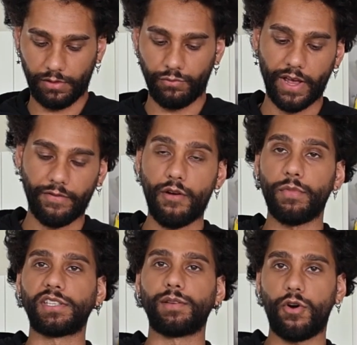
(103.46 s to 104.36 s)
We have our
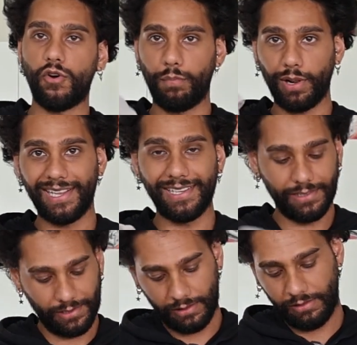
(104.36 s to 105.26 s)
mixing bowl.
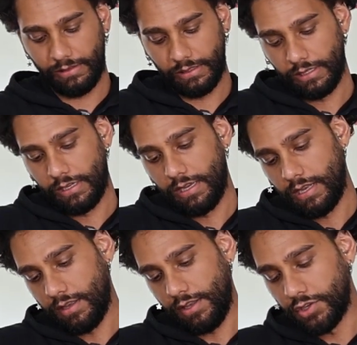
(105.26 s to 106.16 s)
Please
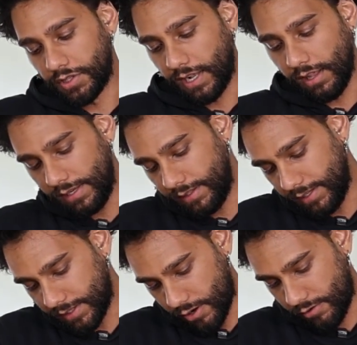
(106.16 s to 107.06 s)
use a clean
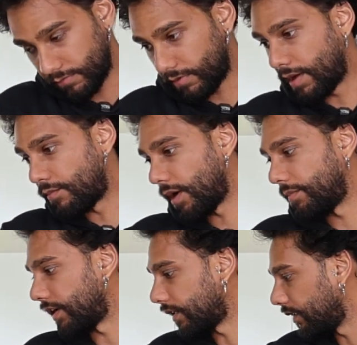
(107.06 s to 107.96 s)
tea towel and wipe that